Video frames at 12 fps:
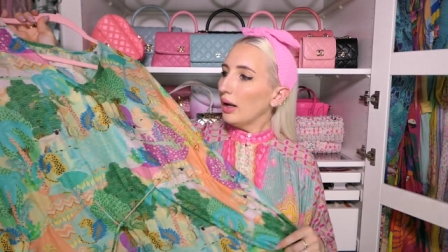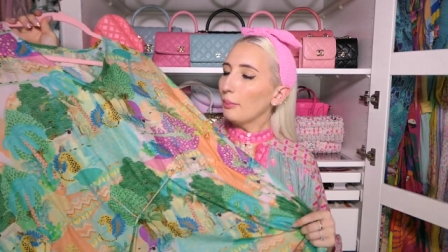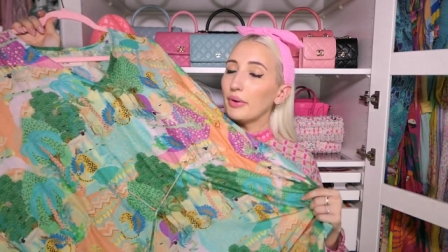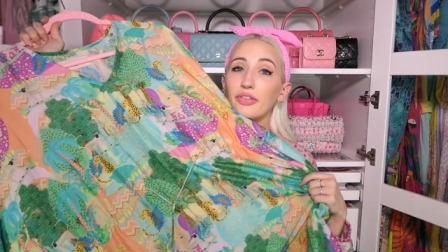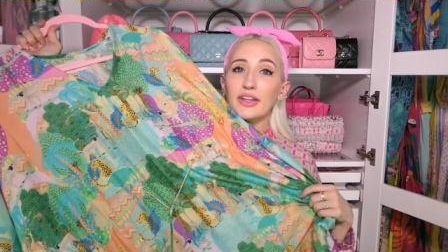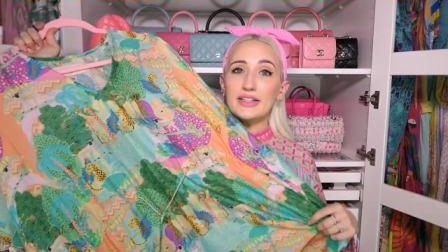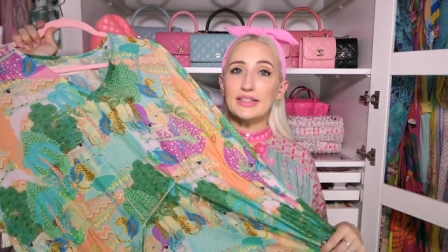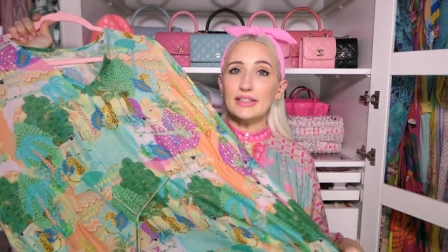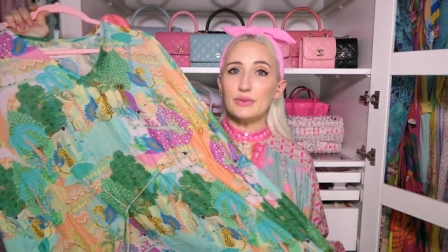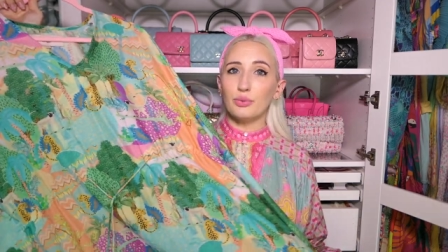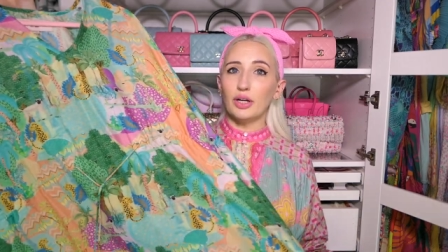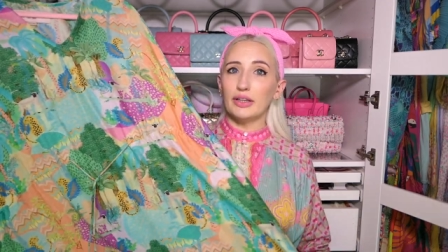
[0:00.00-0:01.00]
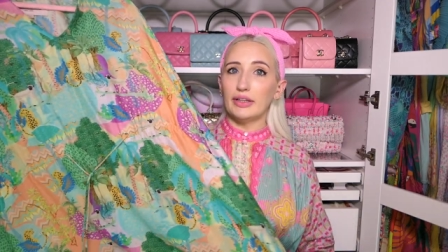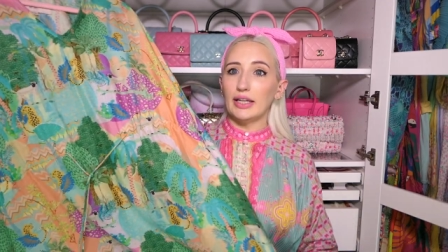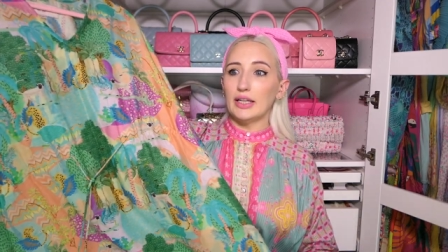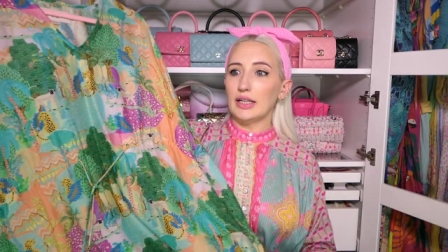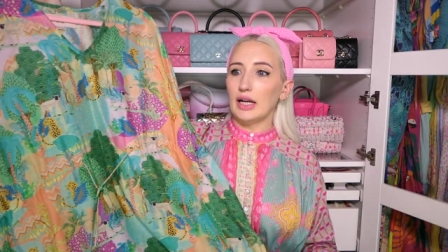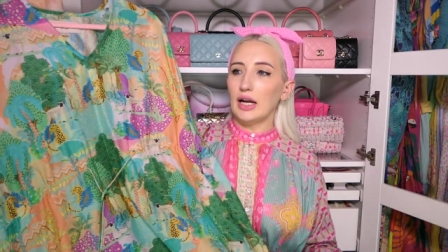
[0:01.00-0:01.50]
But this is one
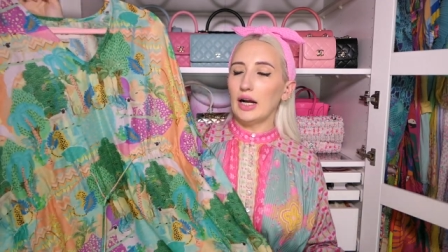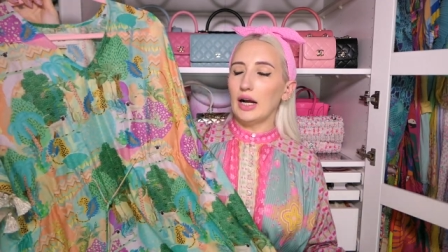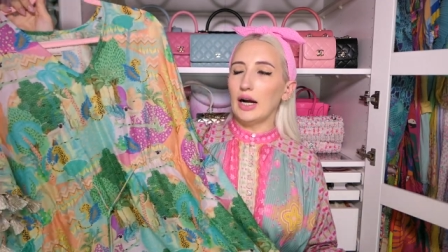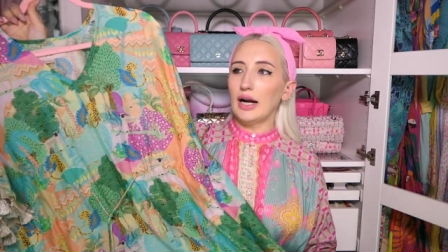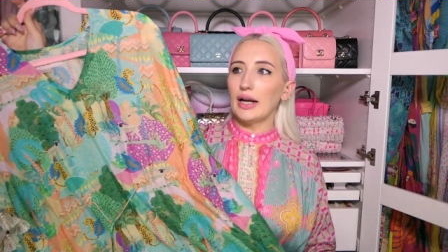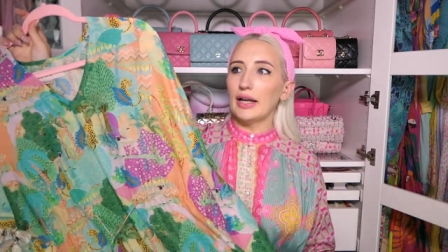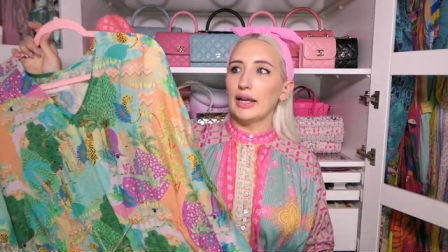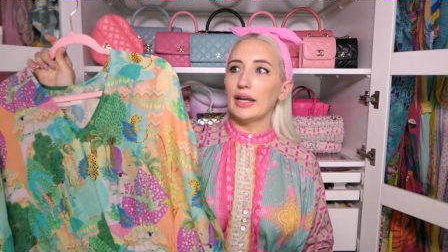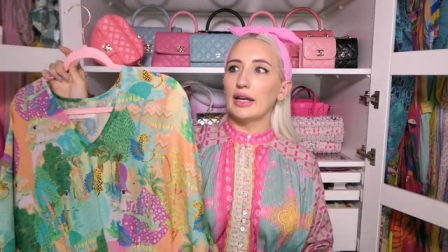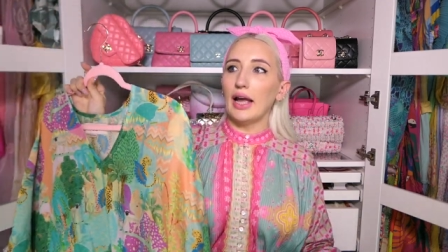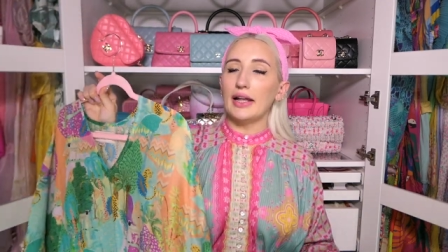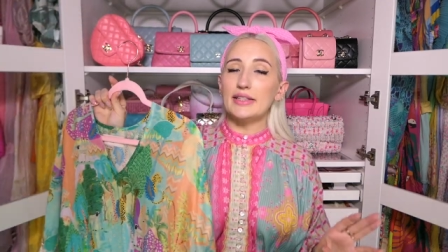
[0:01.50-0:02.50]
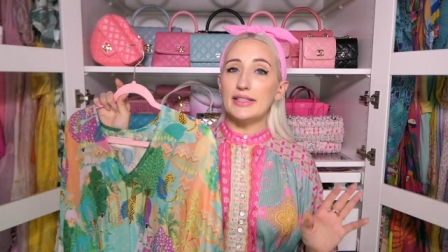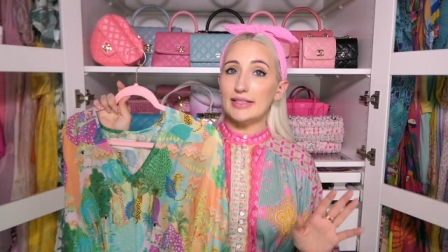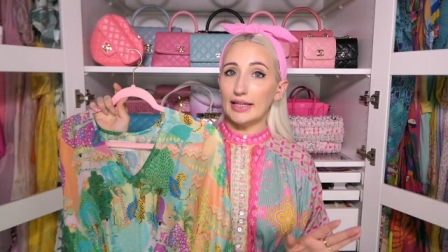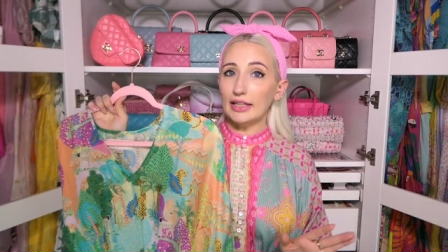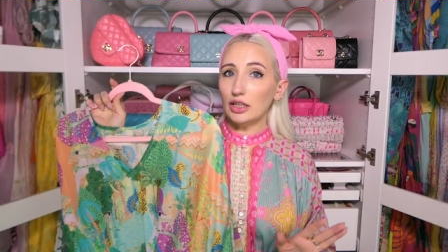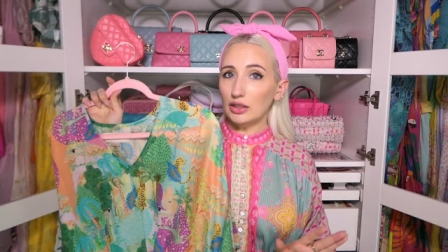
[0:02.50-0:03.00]
that I had
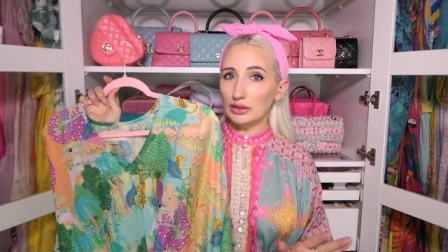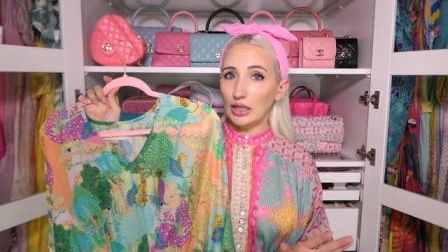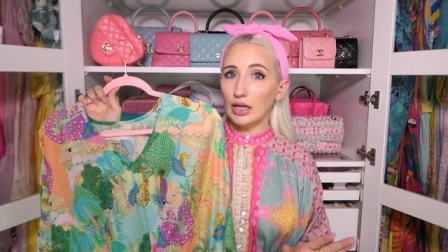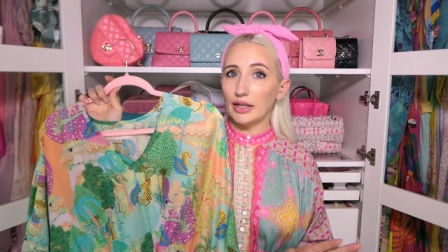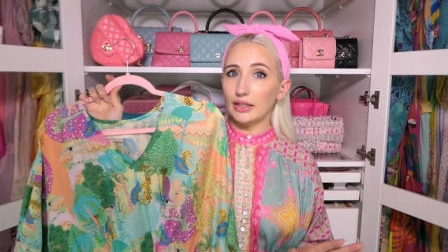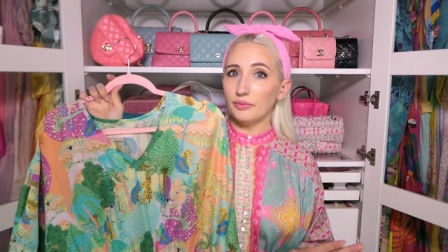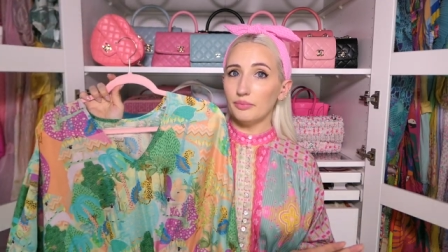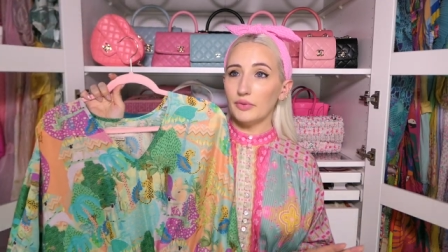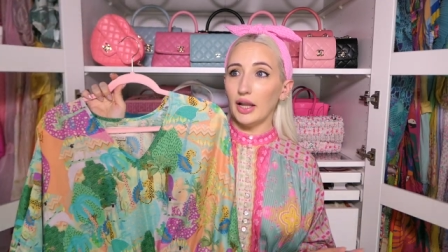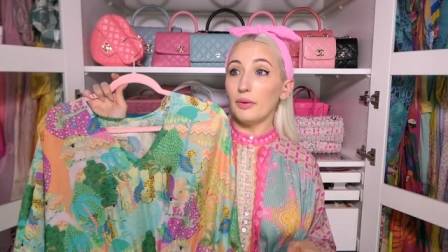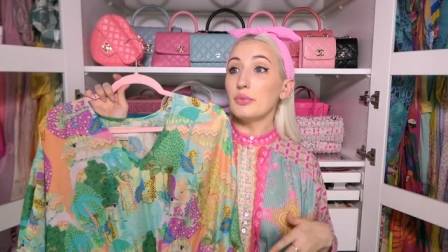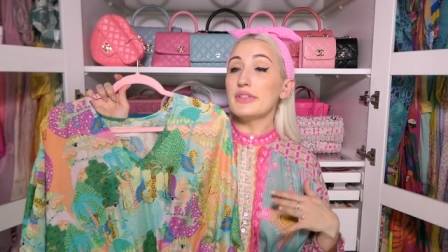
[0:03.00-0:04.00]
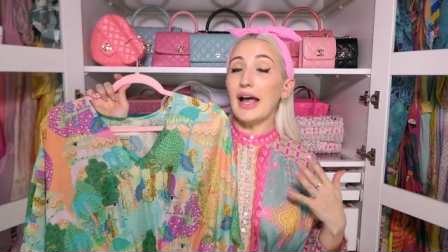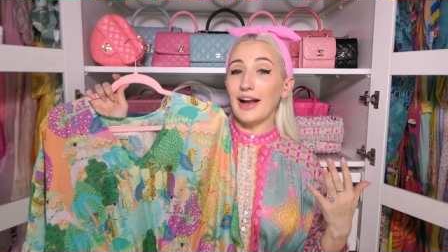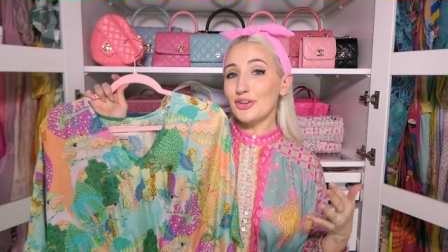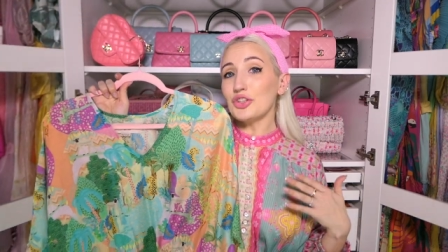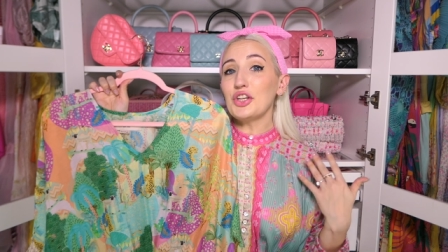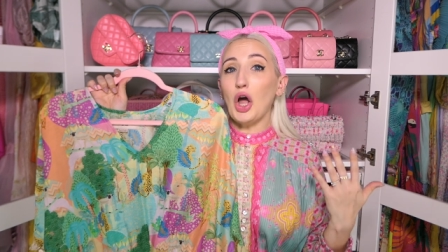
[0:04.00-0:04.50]
seen online and was
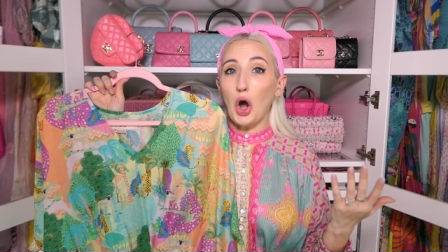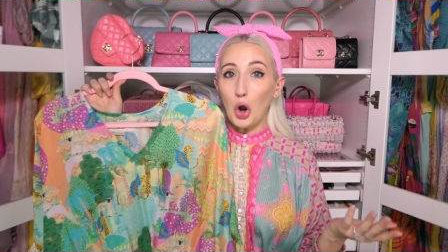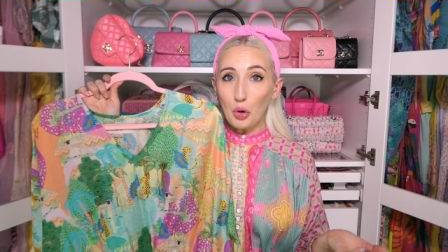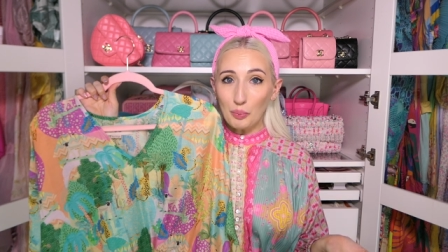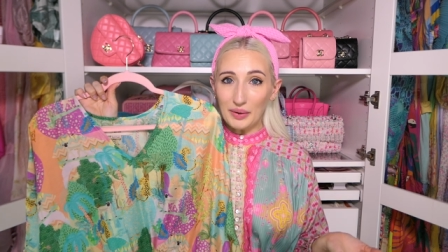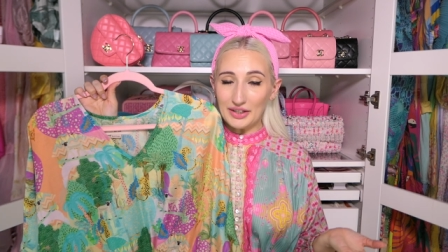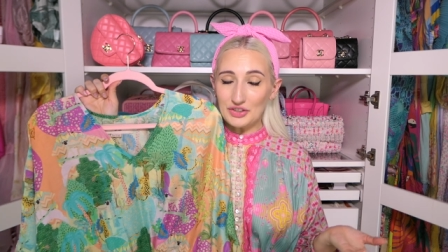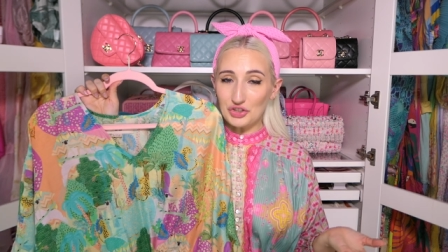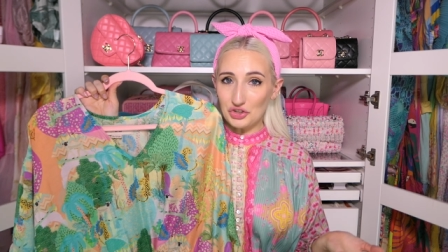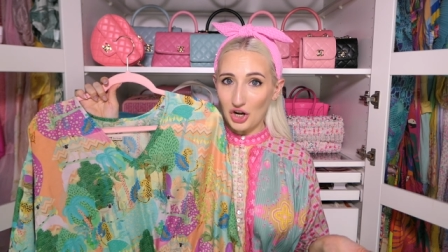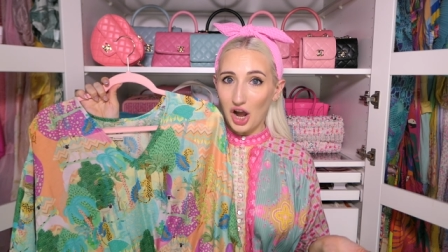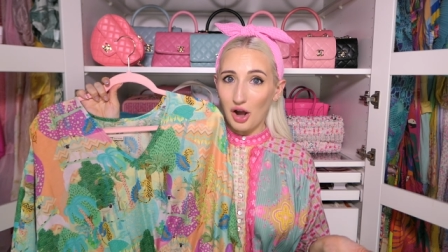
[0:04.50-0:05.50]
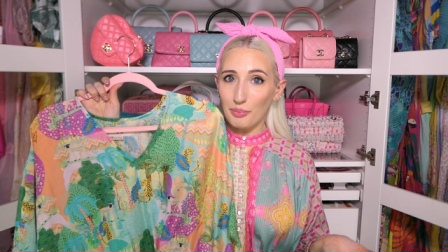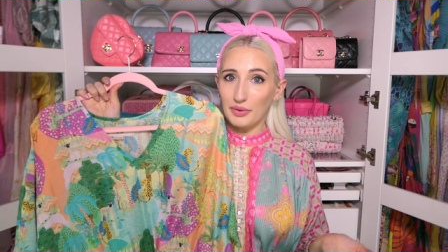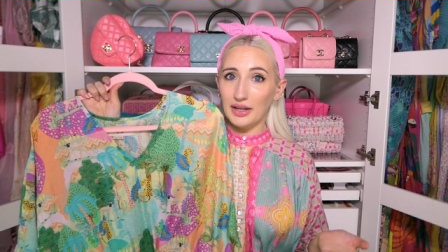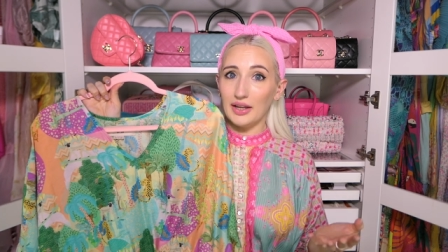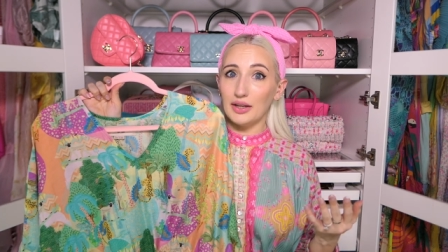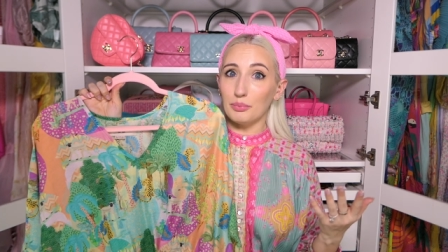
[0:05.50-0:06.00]
actually hoping to shop
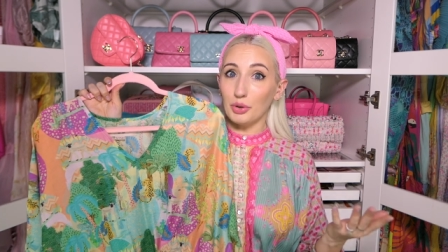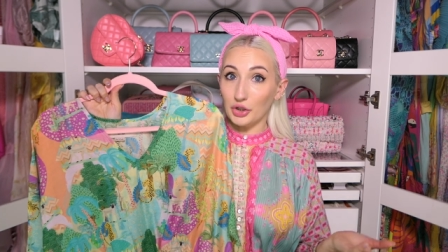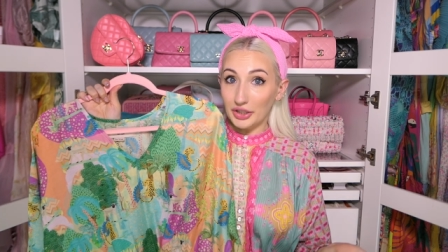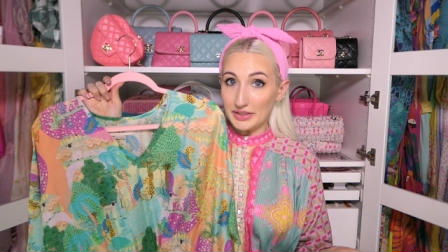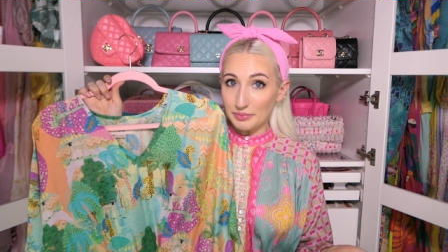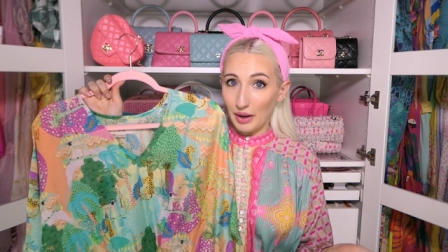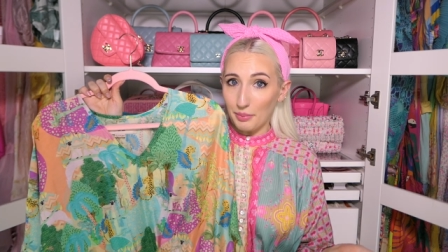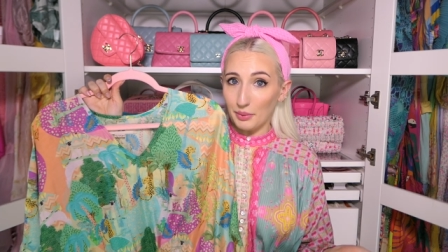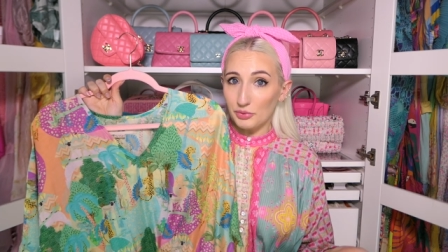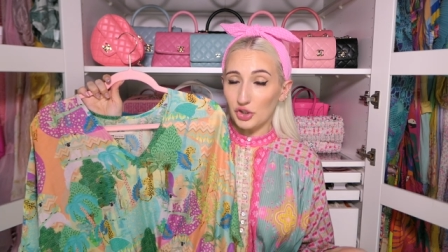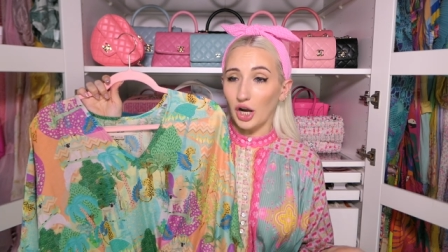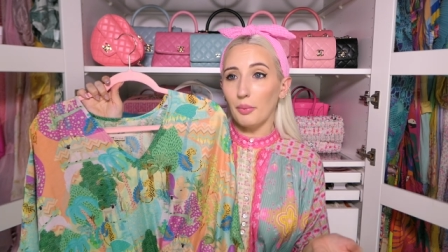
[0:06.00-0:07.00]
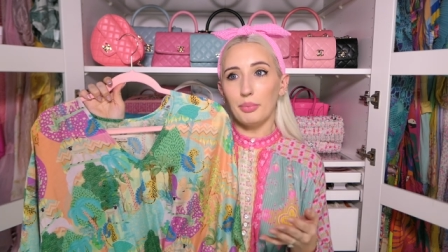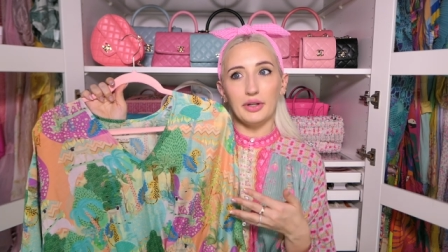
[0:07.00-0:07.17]
in Pernia's pop-up shop,